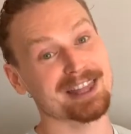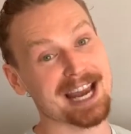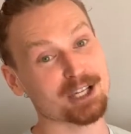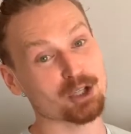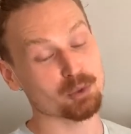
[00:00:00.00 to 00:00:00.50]

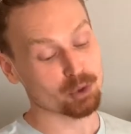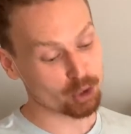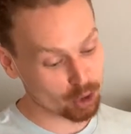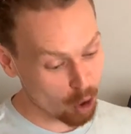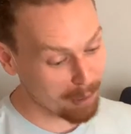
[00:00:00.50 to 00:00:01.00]
Thank you
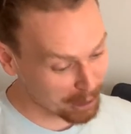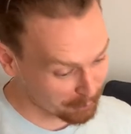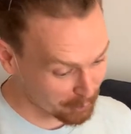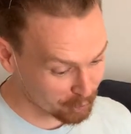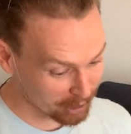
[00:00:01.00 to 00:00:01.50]
so much
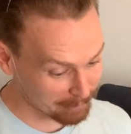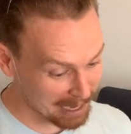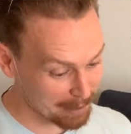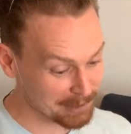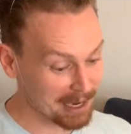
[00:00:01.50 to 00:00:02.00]
for the
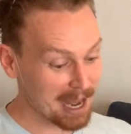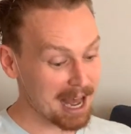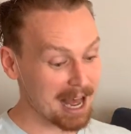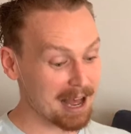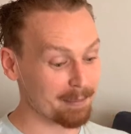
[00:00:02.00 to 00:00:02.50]

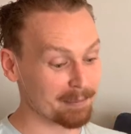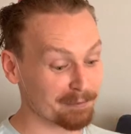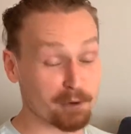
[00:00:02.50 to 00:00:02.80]
Streamlabs.